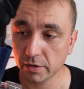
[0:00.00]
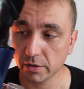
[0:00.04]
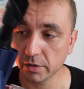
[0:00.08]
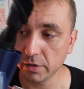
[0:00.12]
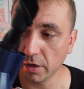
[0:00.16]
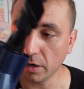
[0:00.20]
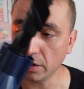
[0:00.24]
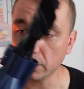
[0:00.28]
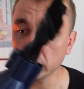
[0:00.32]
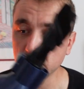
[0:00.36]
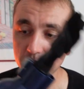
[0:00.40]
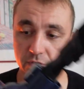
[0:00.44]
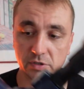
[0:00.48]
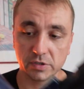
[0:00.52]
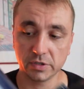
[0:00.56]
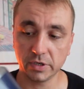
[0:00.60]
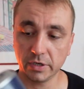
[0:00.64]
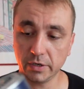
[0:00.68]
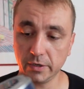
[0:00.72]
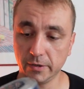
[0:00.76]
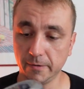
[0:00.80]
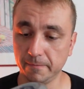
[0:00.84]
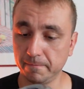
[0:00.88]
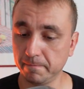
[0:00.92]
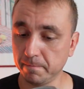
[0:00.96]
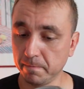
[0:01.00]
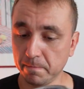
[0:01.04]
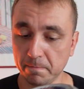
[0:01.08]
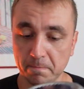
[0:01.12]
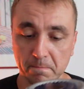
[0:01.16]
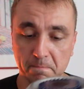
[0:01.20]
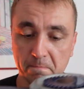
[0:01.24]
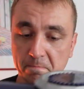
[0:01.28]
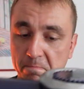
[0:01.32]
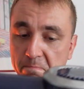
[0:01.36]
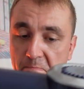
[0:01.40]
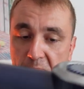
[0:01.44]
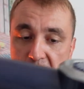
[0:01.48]
not the
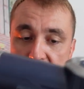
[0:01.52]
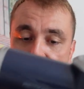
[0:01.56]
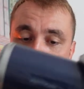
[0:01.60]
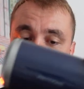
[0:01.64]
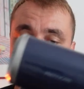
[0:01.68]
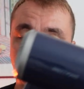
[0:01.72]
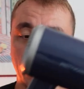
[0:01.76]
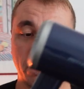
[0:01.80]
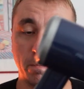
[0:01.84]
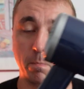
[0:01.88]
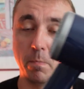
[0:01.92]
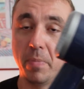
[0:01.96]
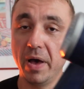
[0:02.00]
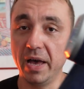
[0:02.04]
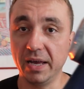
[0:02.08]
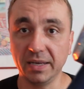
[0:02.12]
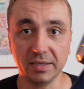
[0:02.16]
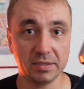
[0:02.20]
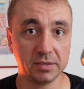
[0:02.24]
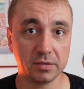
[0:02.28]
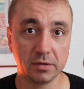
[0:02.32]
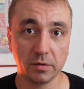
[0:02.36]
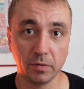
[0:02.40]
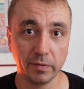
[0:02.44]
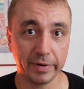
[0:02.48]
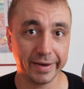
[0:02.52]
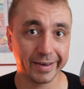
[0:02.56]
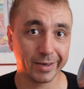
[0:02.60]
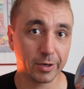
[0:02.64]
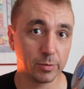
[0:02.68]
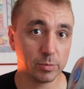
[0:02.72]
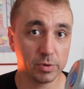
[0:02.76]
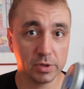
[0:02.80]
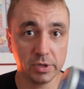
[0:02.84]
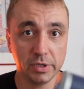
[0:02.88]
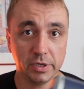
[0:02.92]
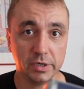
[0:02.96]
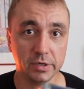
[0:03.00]
best
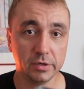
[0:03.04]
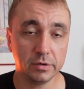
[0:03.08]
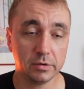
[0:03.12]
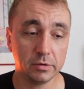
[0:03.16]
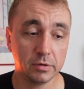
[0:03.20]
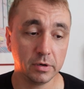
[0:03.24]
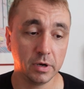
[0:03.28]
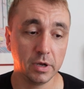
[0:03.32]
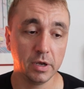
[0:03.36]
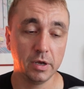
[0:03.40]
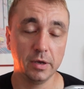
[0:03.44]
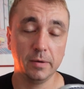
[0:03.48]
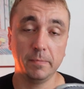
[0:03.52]
vacuum cleaner,